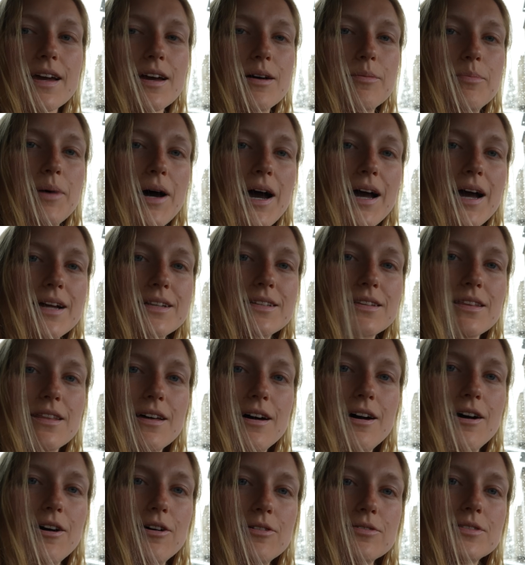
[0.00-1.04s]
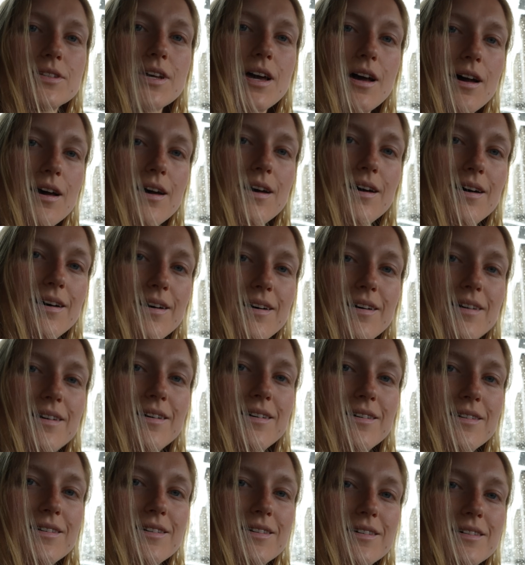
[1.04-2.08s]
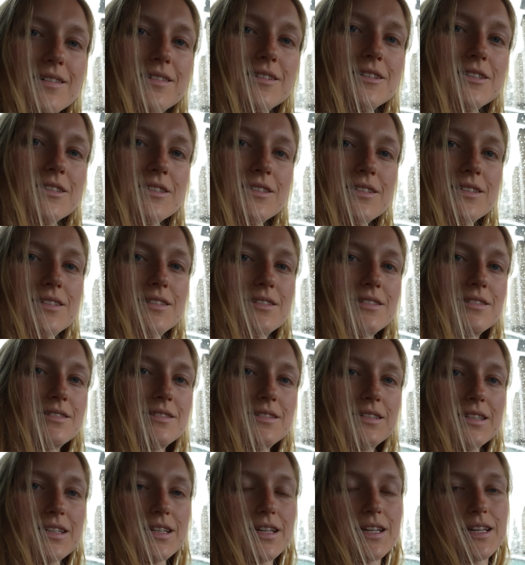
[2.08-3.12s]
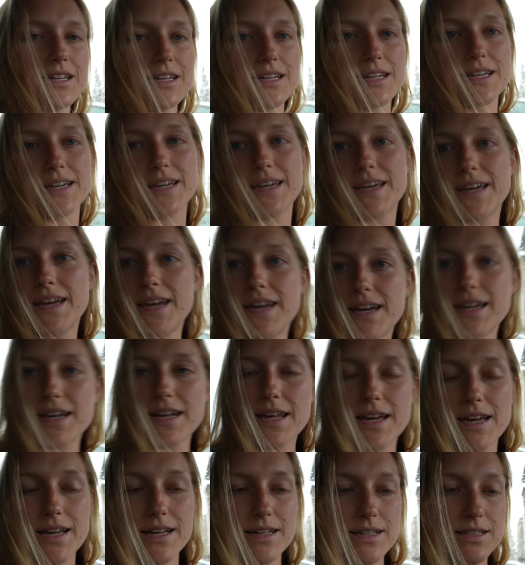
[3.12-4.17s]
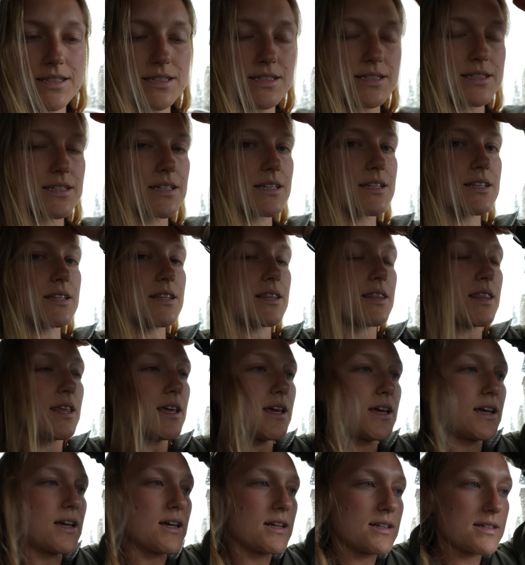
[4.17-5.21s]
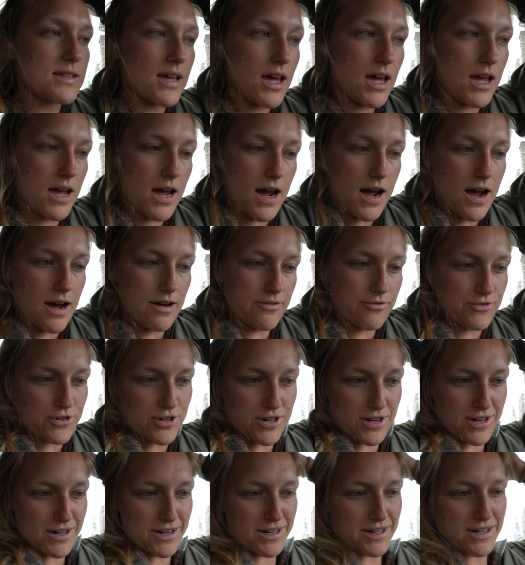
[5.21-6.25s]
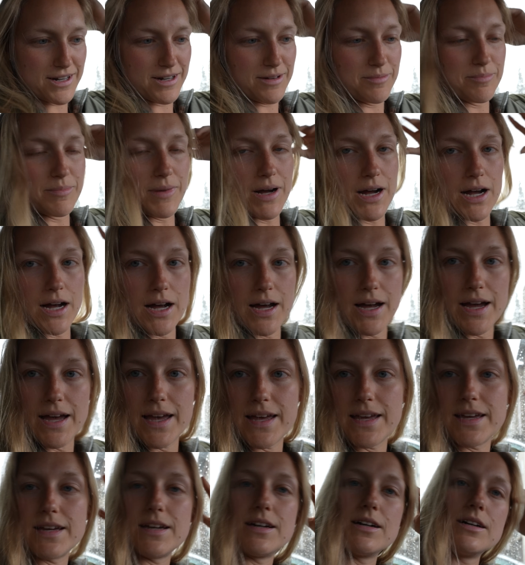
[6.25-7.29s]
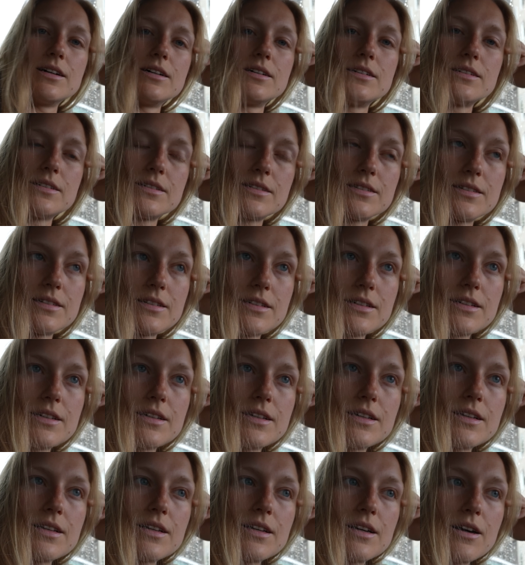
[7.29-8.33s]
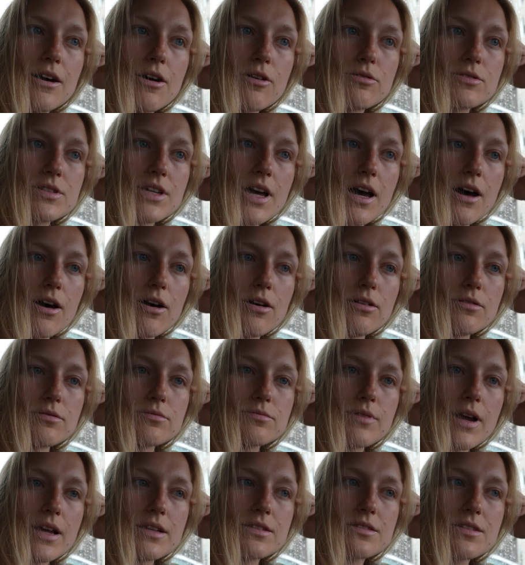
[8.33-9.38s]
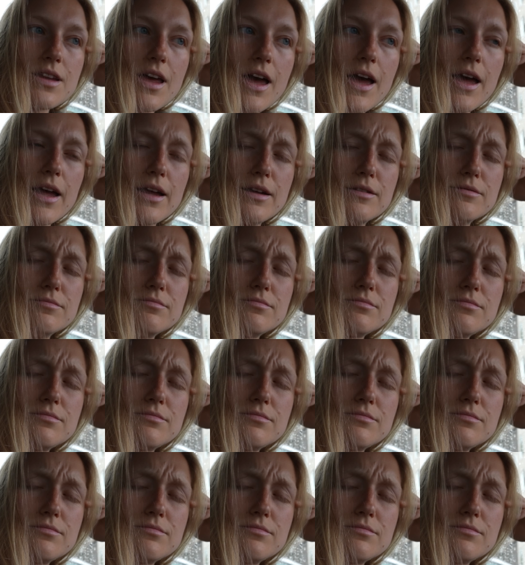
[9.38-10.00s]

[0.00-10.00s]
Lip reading: goodbye to the hotel. It is the day after my hotel rest day.